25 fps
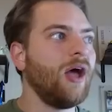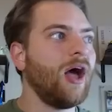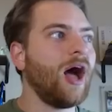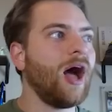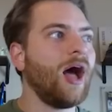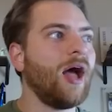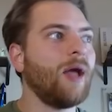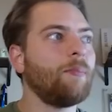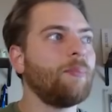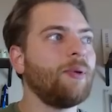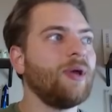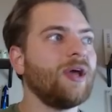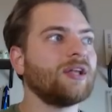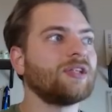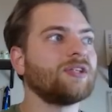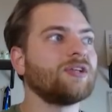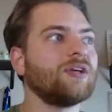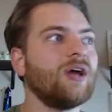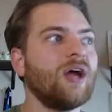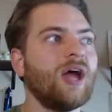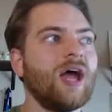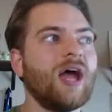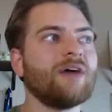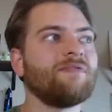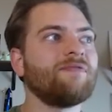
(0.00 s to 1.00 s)
I picked
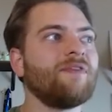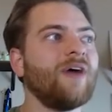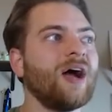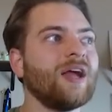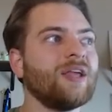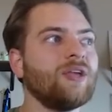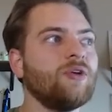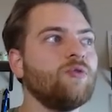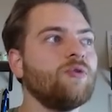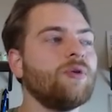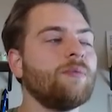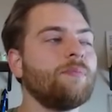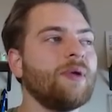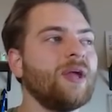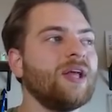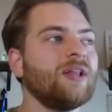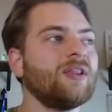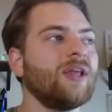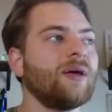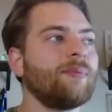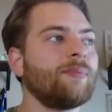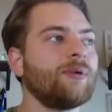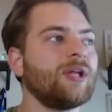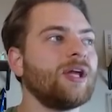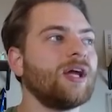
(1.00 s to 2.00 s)
FIU to beat
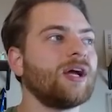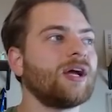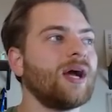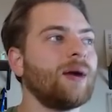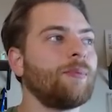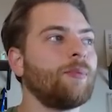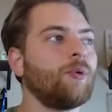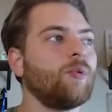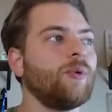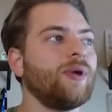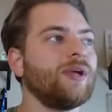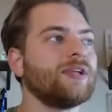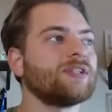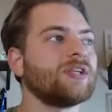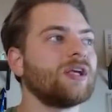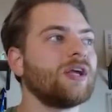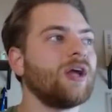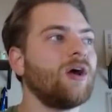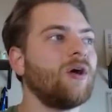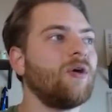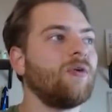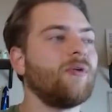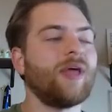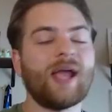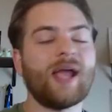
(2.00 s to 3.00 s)
Liberty a couple weeks
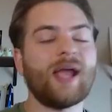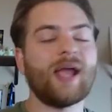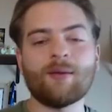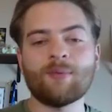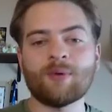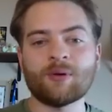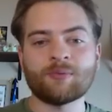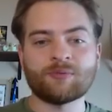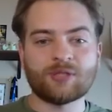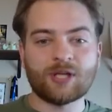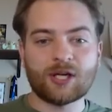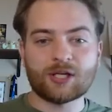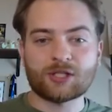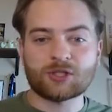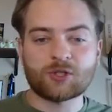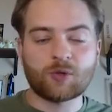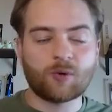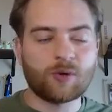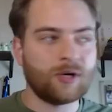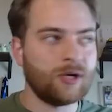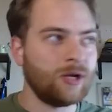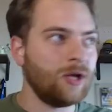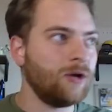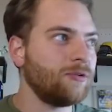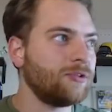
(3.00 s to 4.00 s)
ago. They came up just
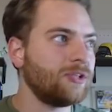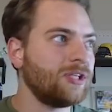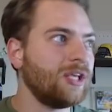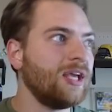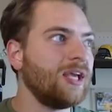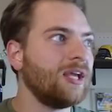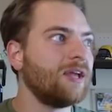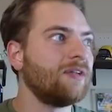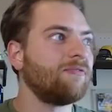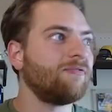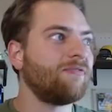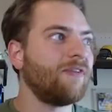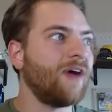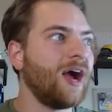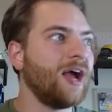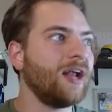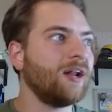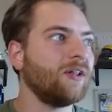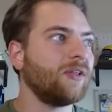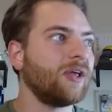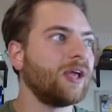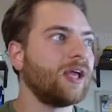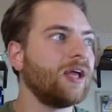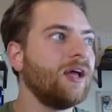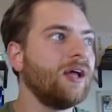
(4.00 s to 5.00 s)
short in OT, and
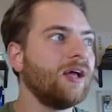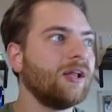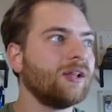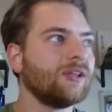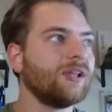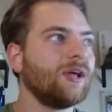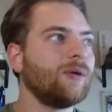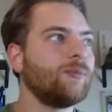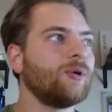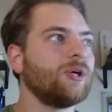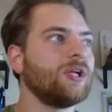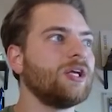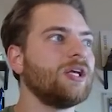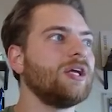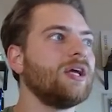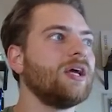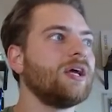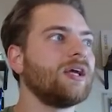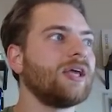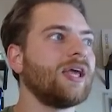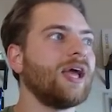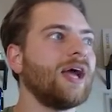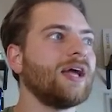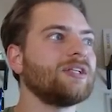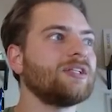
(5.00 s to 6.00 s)
finally, Liberty
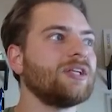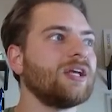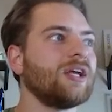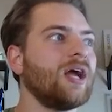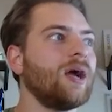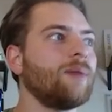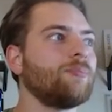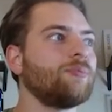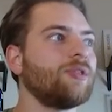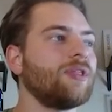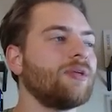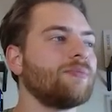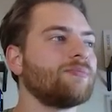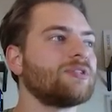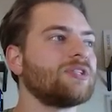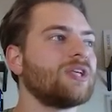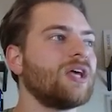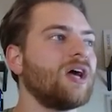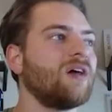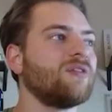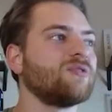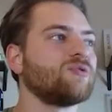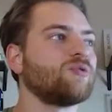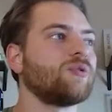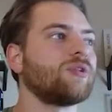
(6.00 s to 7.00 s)
catching up to
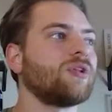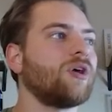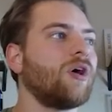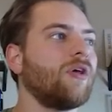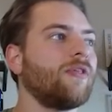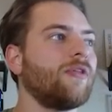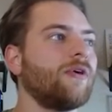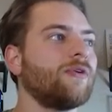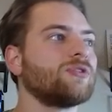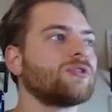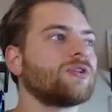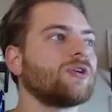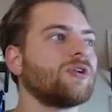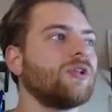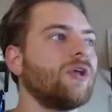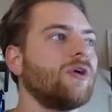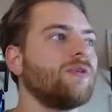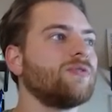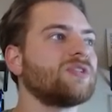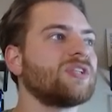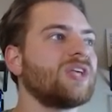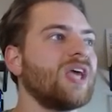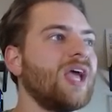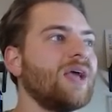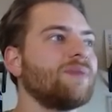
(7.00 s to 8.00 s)
themselves with all those
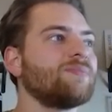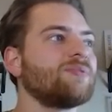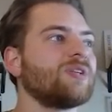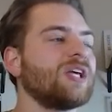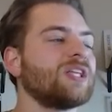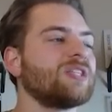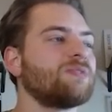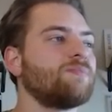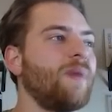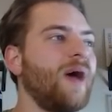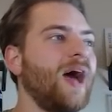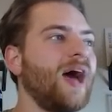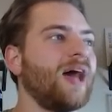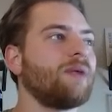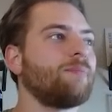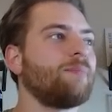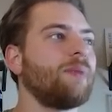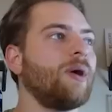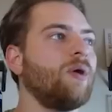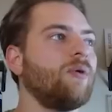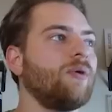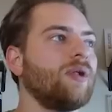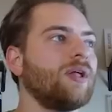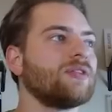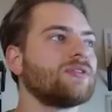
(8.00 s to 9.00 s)
close games against bad
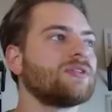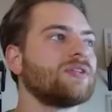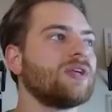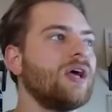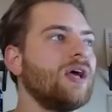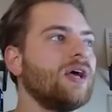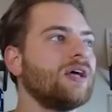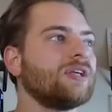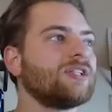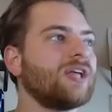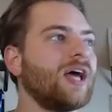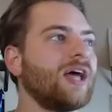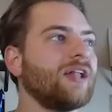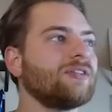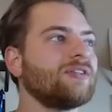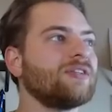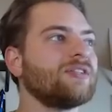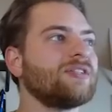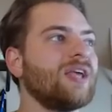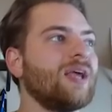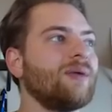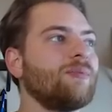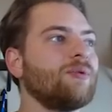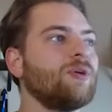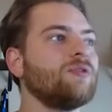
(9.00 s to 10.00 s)
opponents. Shout out to
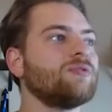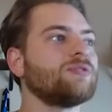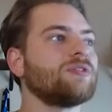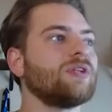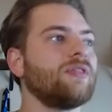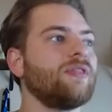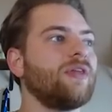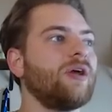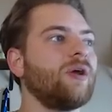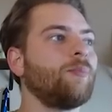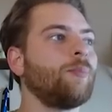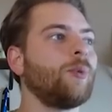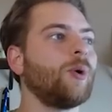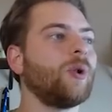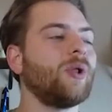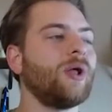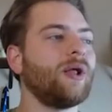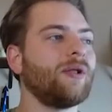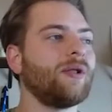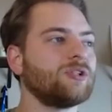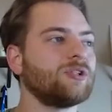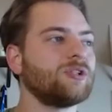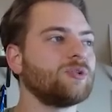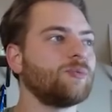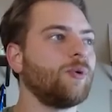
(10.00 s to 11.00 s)
Sam Houston. They're bowl
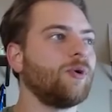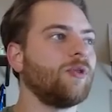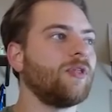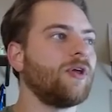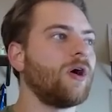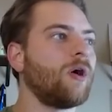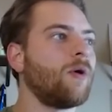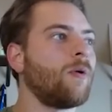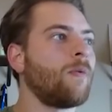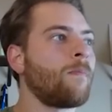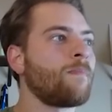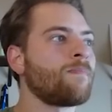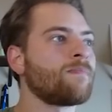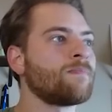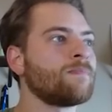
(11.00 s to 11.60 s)
eligible, though.